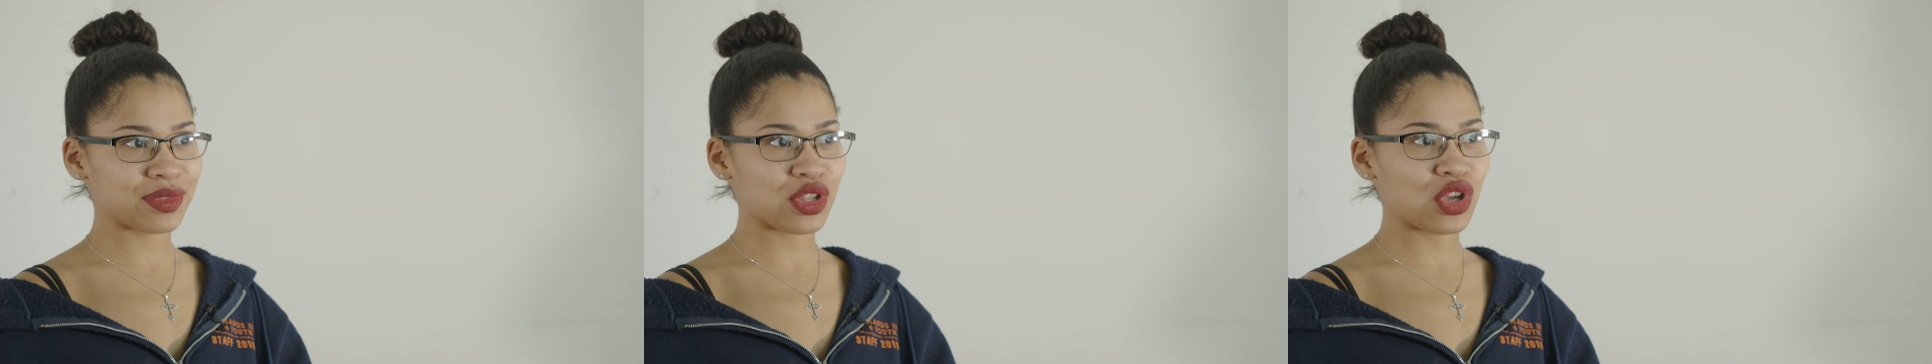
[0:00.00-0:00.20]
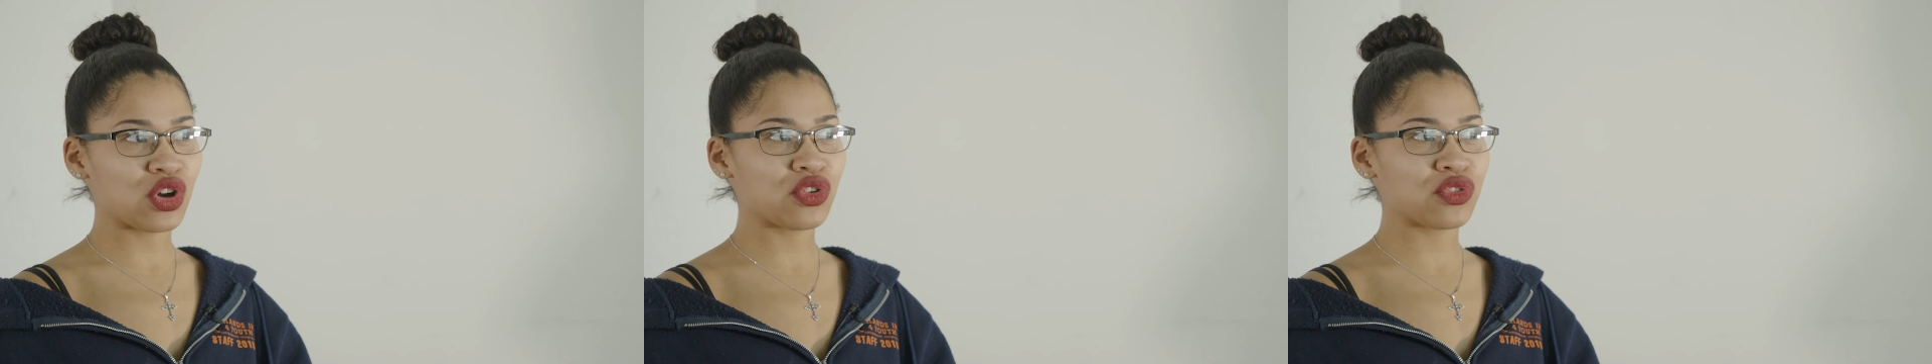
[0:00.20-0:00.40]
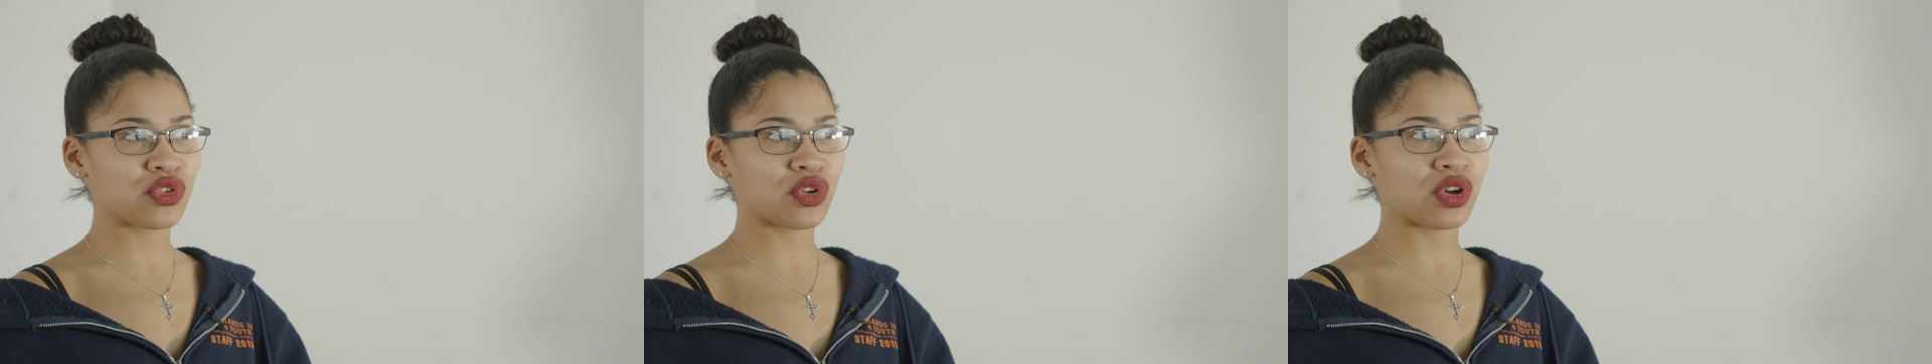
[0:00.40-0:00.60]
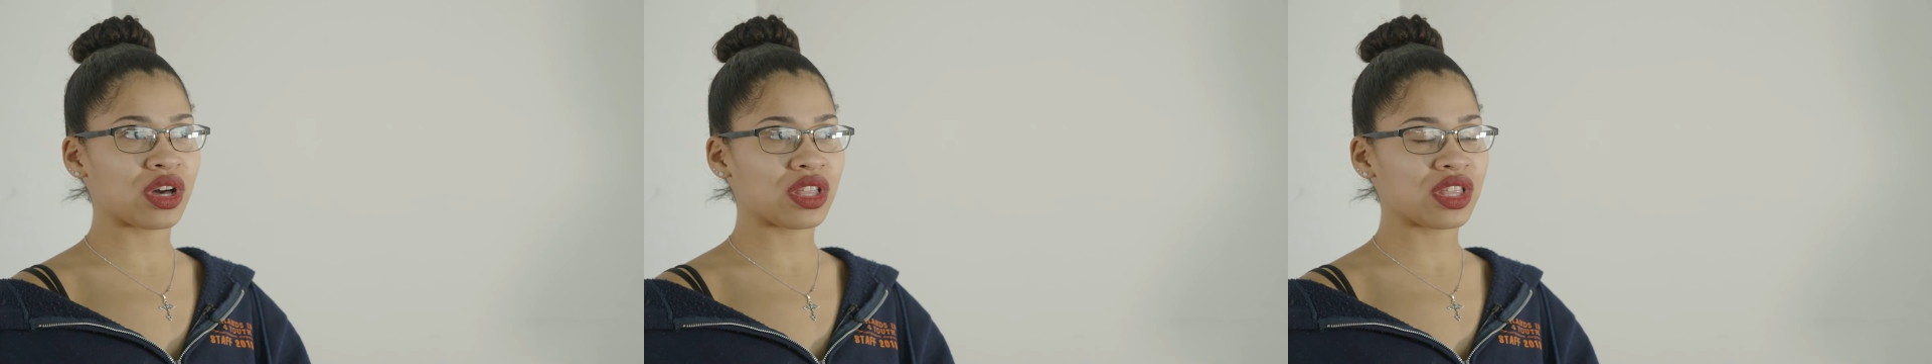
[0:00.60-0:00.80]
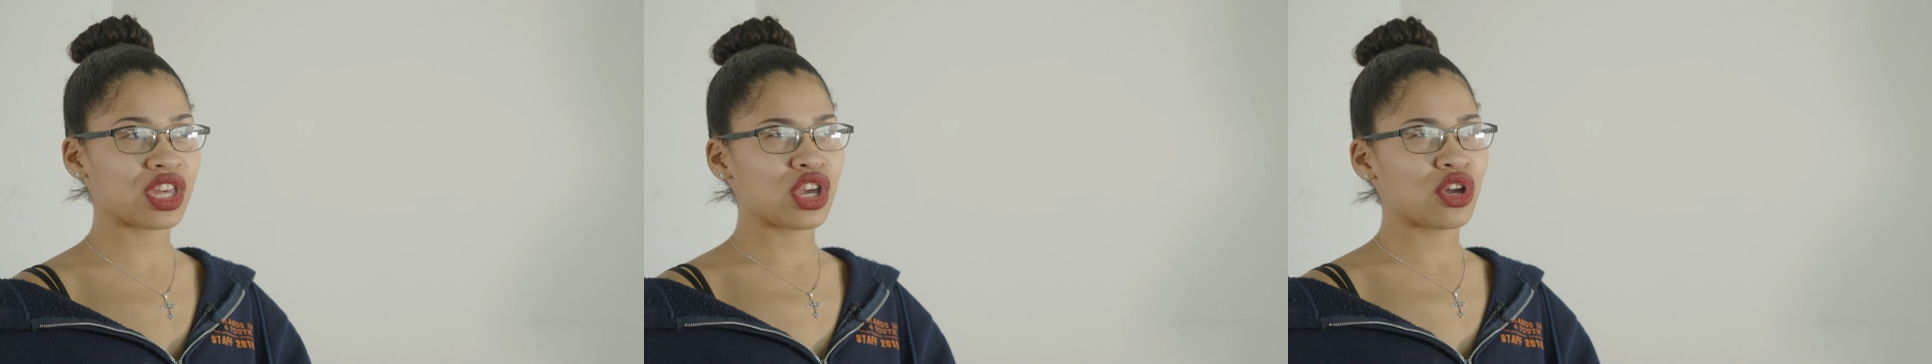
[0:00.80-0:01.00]

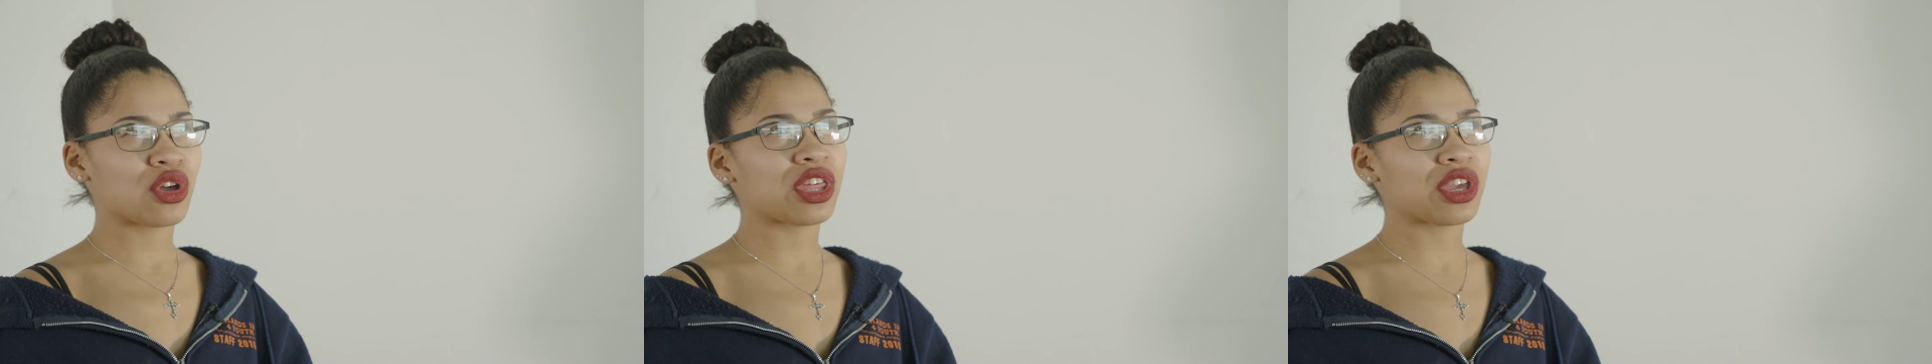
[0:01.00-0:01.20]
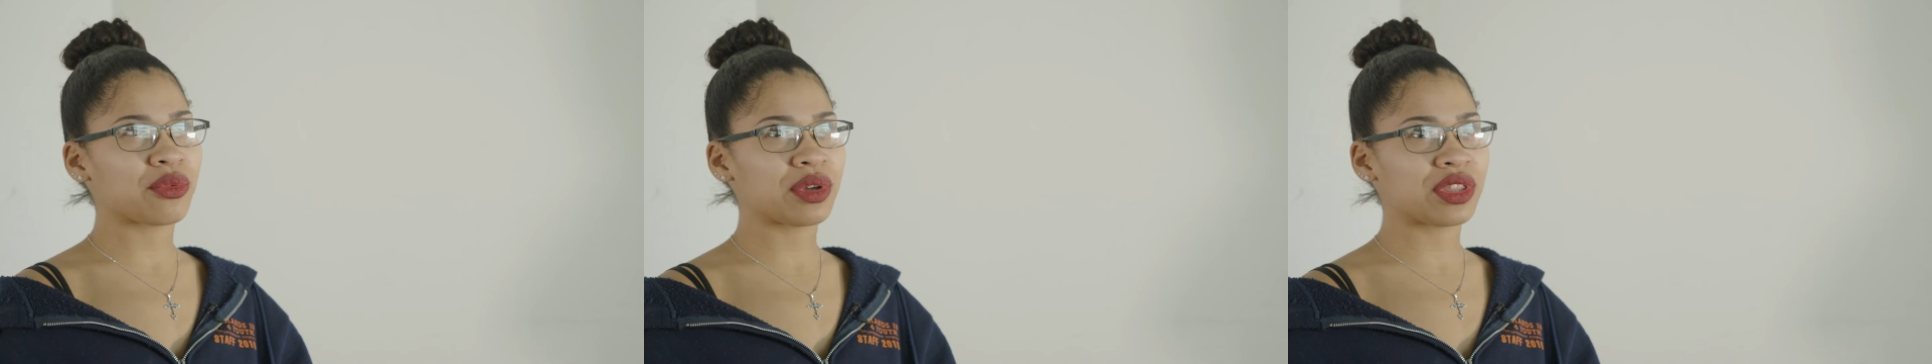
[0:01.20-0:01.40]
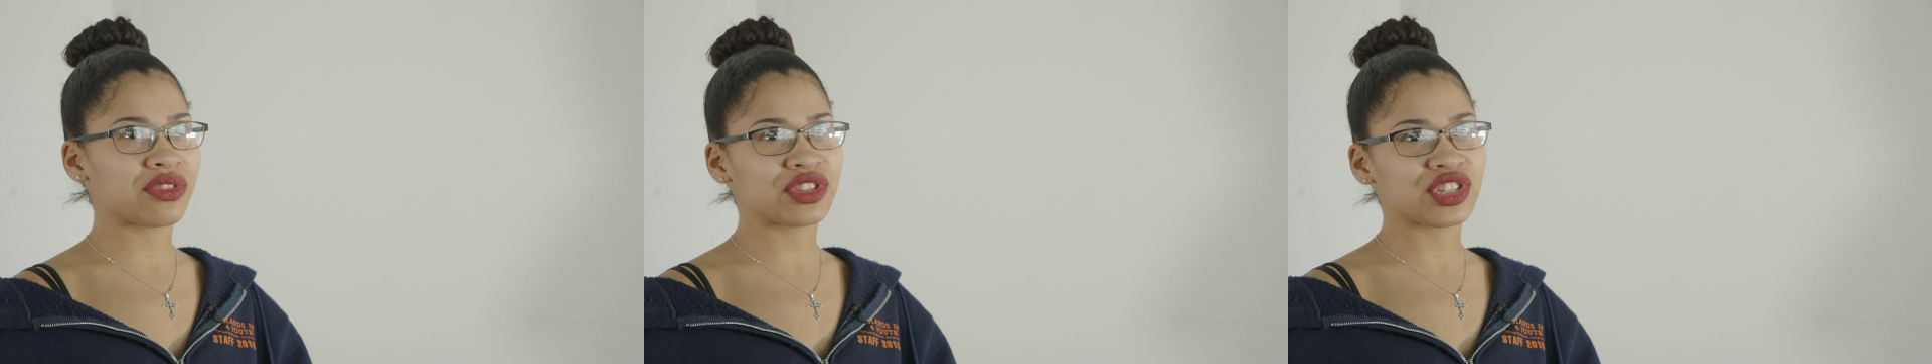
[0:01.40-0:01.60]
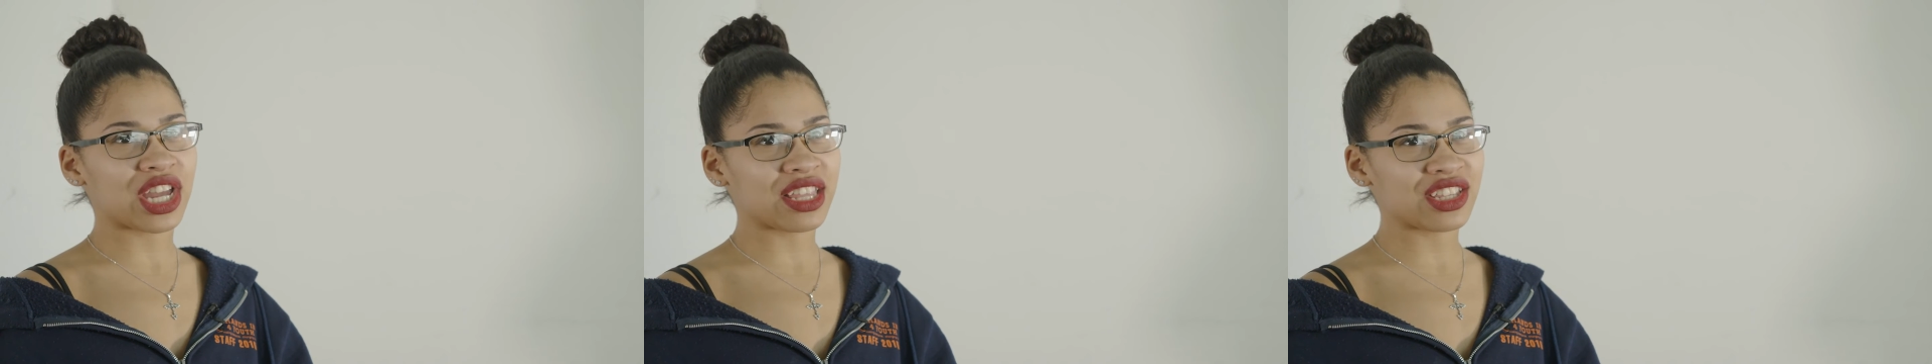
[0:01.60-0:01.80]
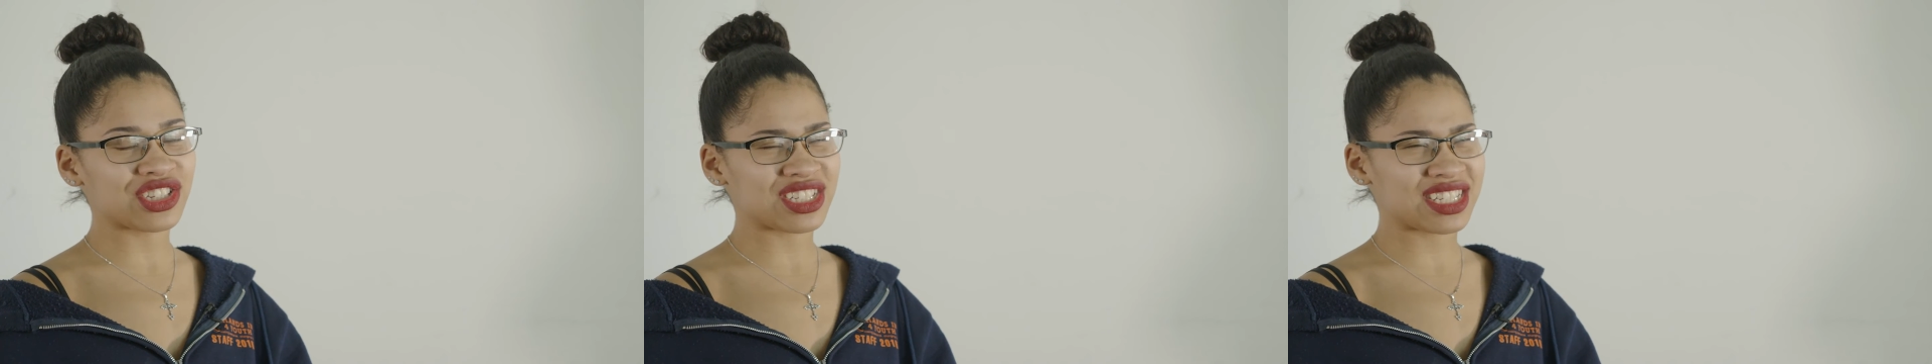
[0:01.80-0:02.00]
overall, like with
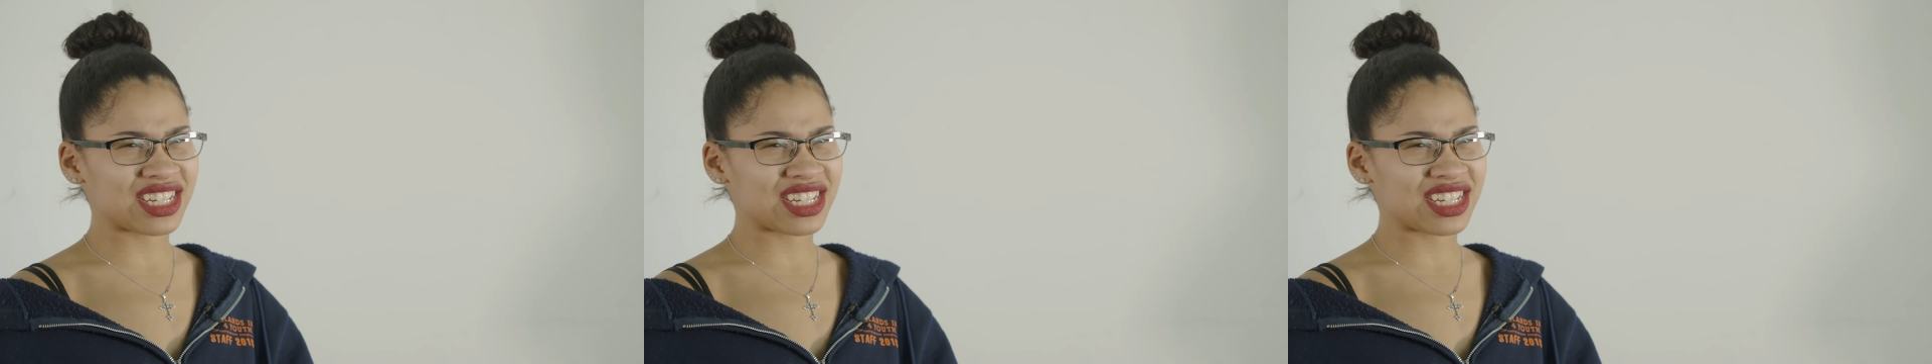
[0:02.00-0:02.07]
challenges,